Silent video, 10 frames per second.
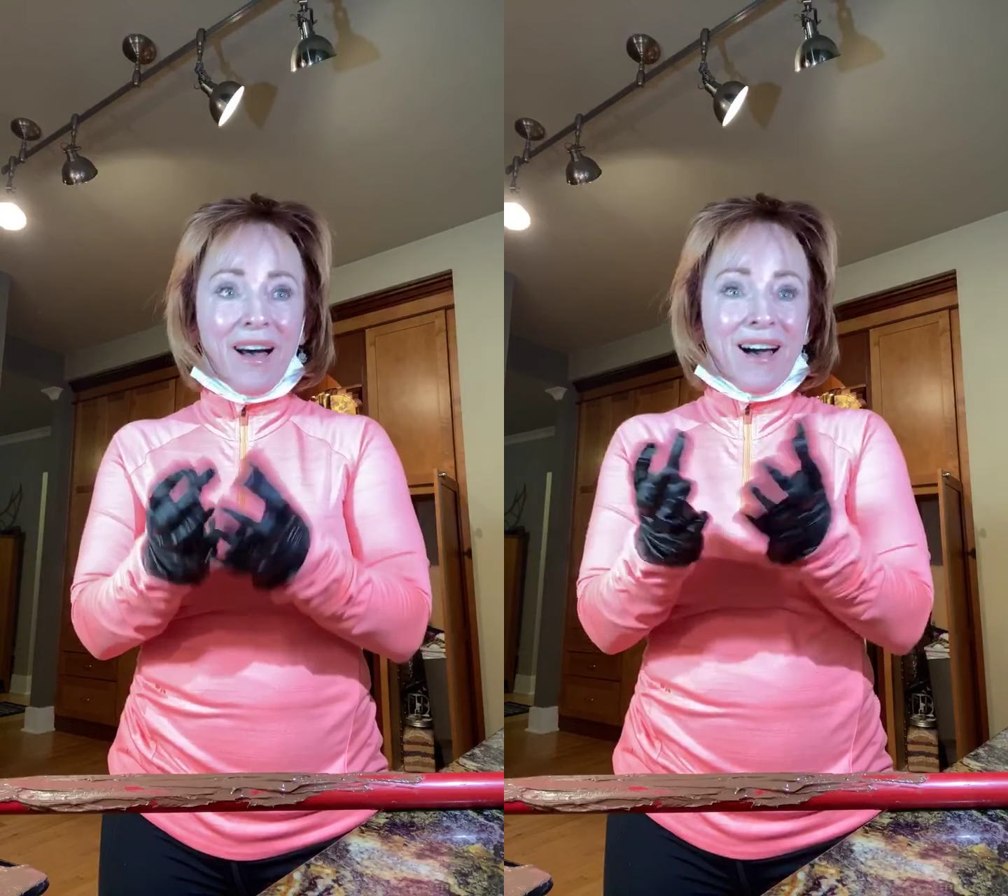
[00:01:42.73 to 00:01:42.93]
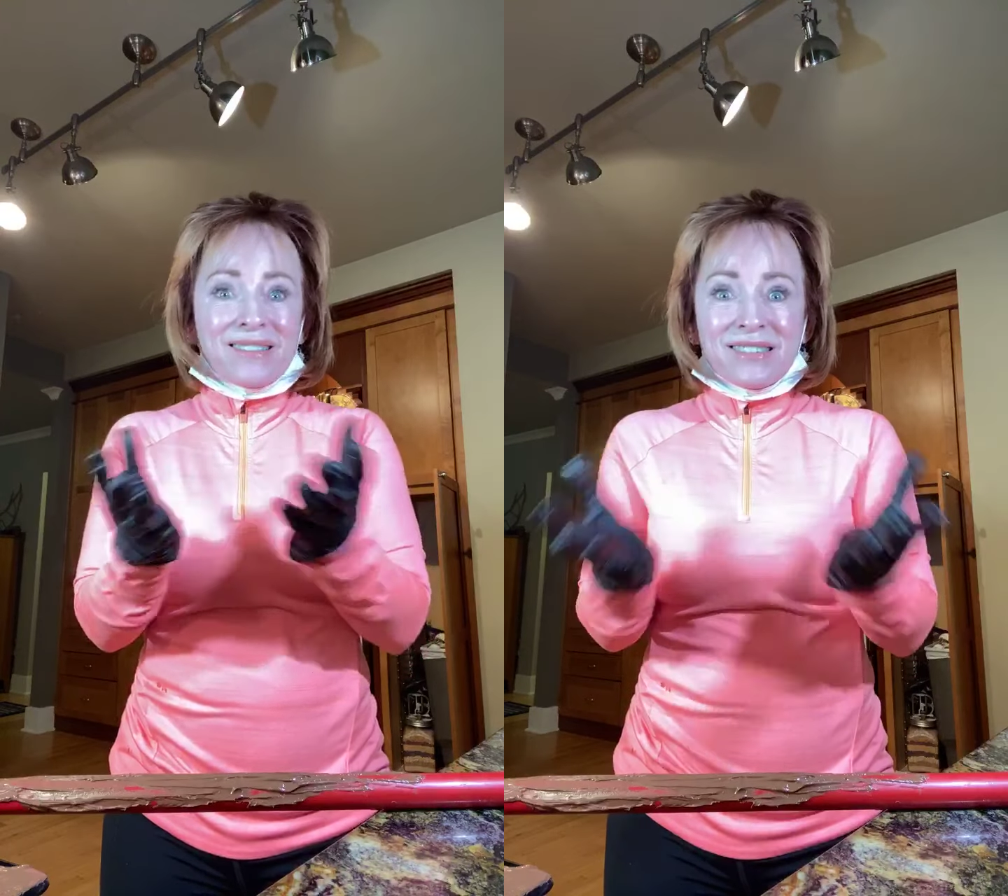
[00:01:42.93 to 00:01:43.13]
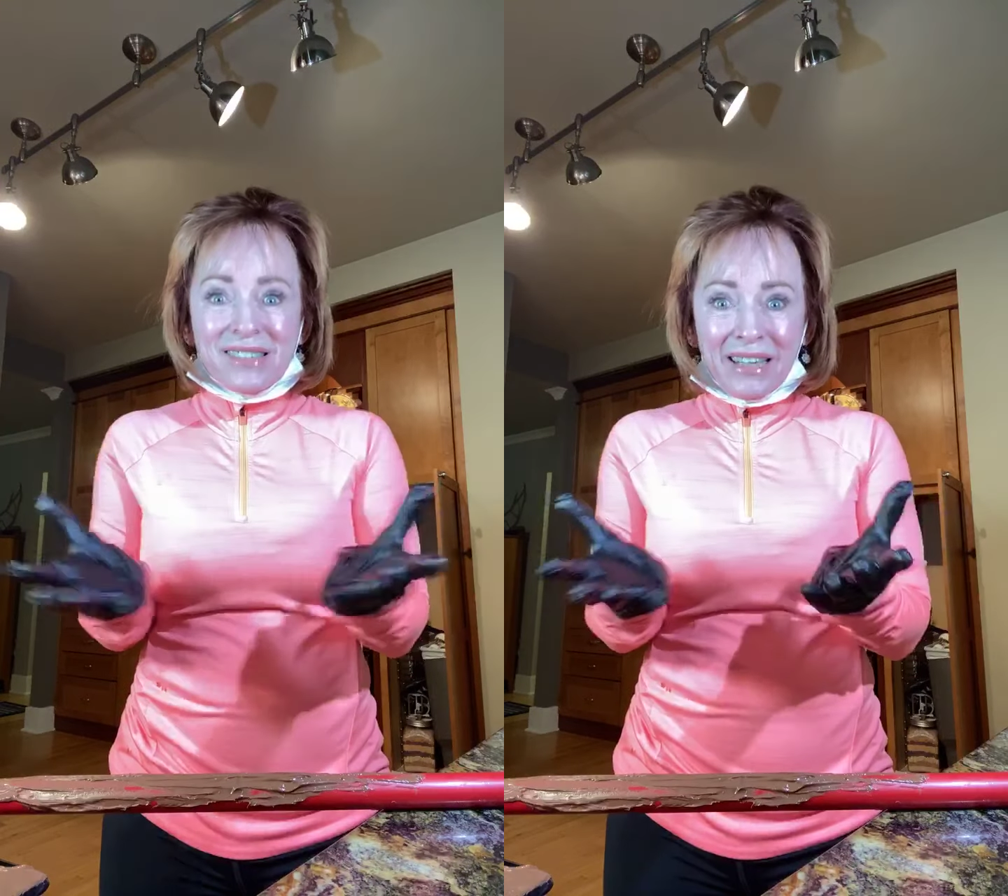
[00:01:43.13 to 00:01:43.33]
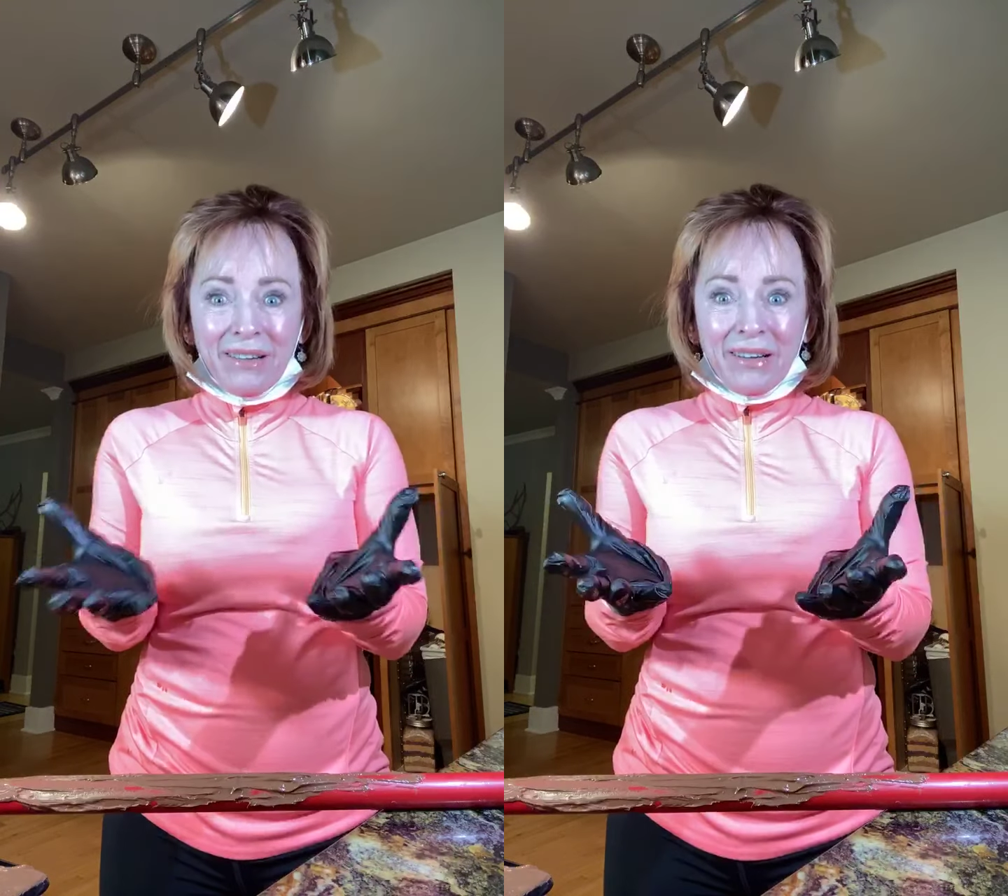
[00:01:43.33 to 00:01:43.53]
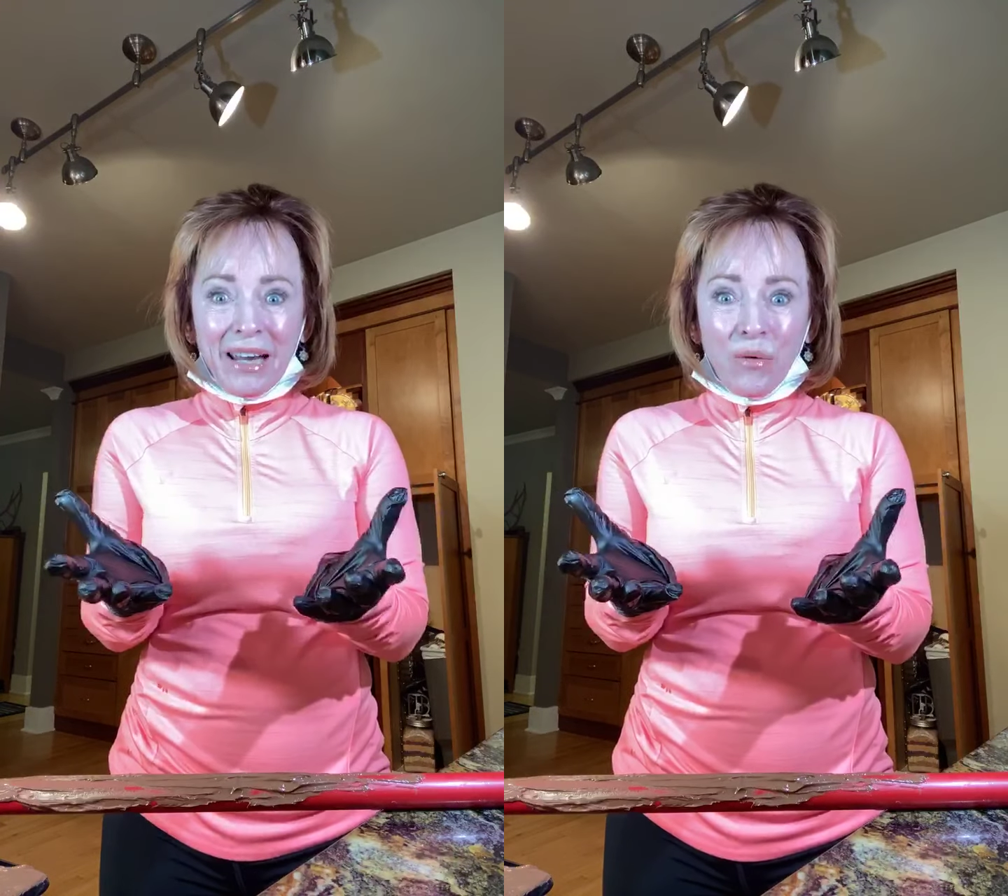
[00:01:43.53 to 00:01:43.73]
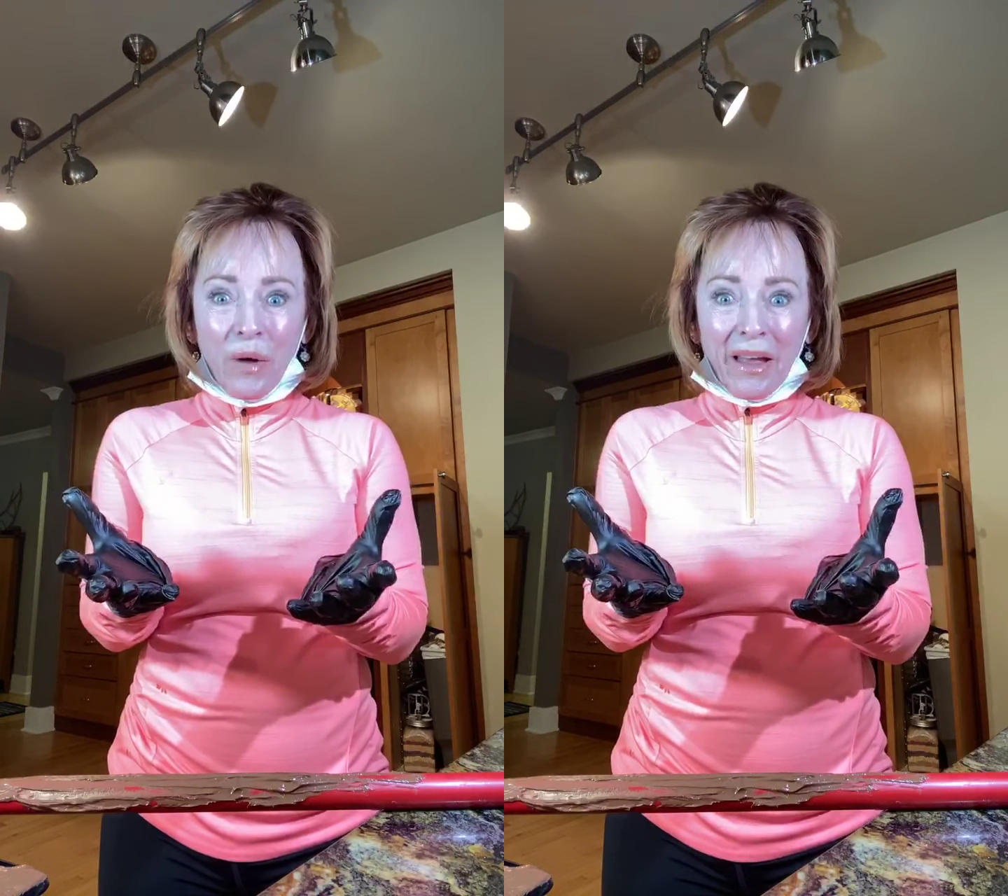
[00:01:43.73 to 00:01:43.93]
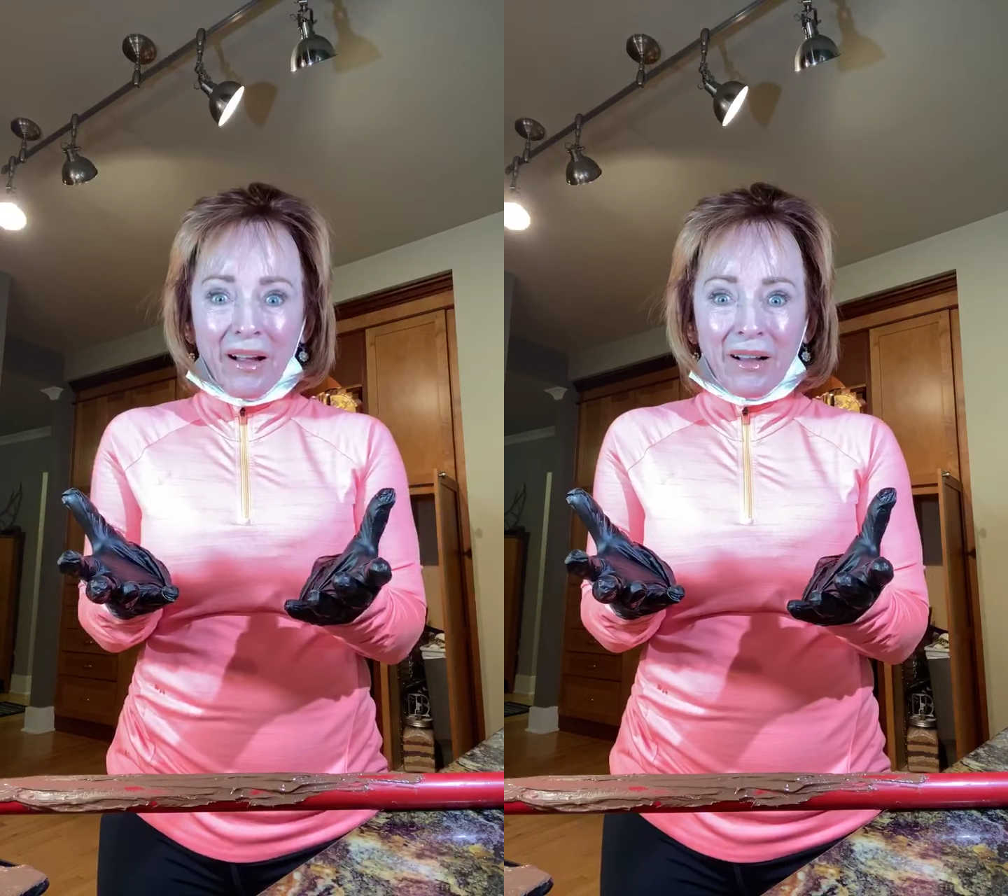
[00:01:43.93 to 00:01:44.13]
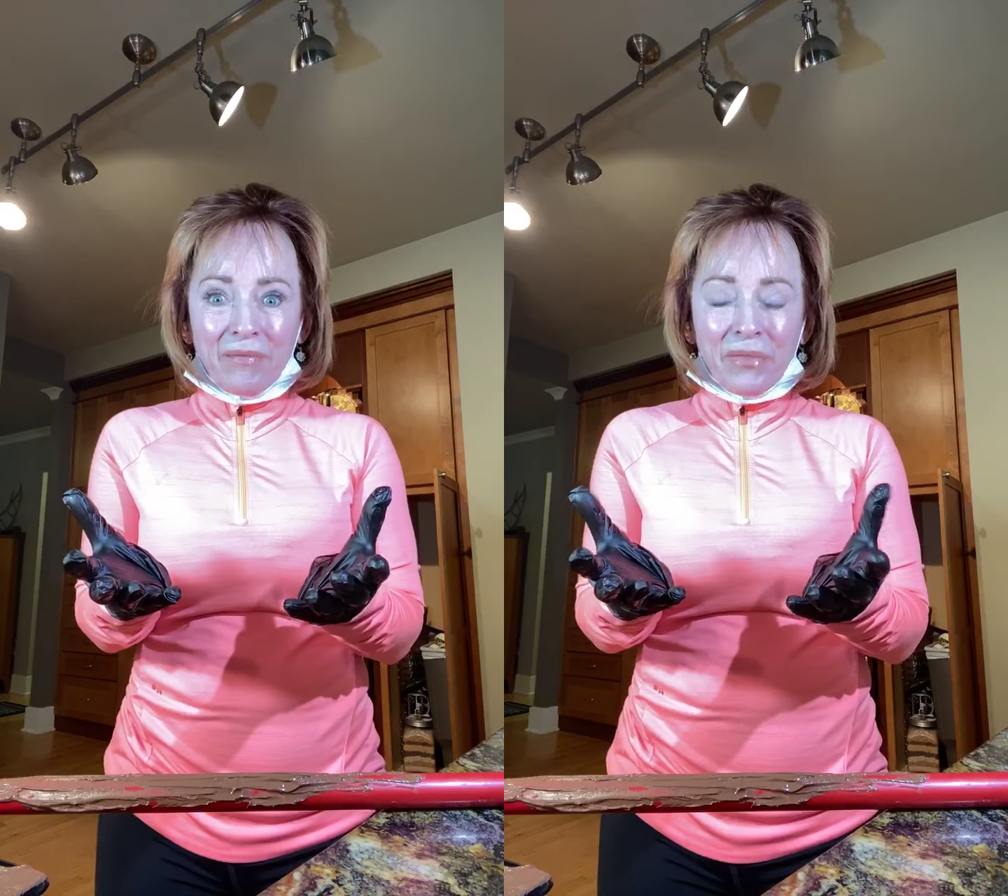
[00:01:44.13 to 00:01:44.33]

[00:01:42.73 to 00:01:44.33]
a steering wheel.